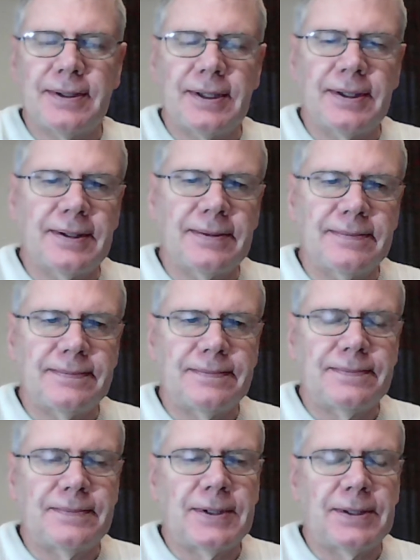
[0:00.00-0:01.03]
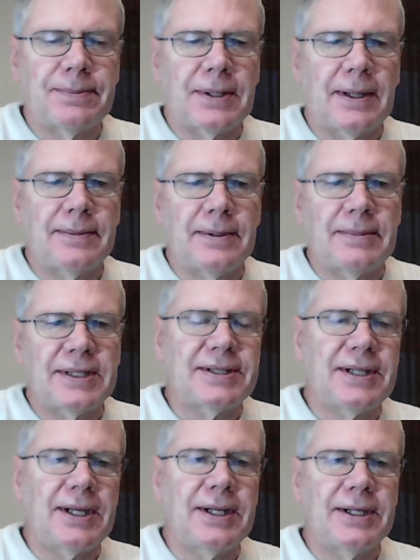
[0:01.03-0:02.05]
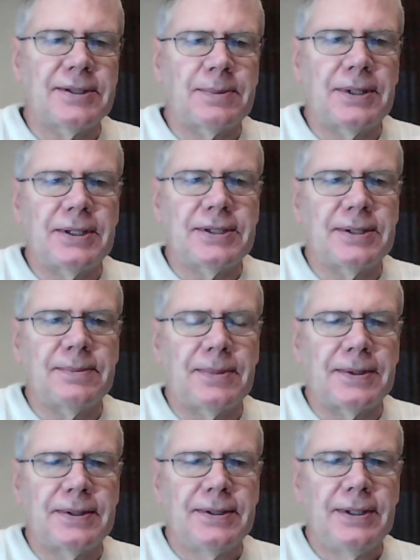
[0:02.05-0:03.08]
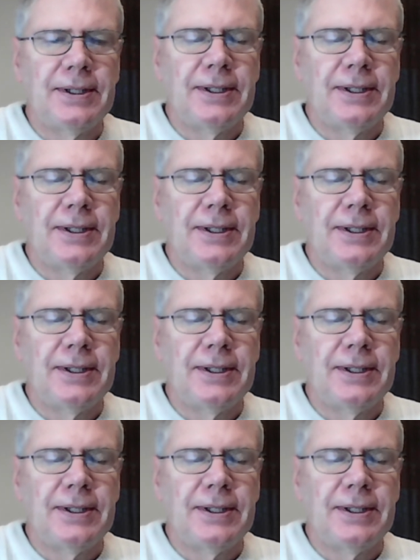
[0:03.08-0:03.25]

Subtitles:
The problem, as stated, is pretty simple.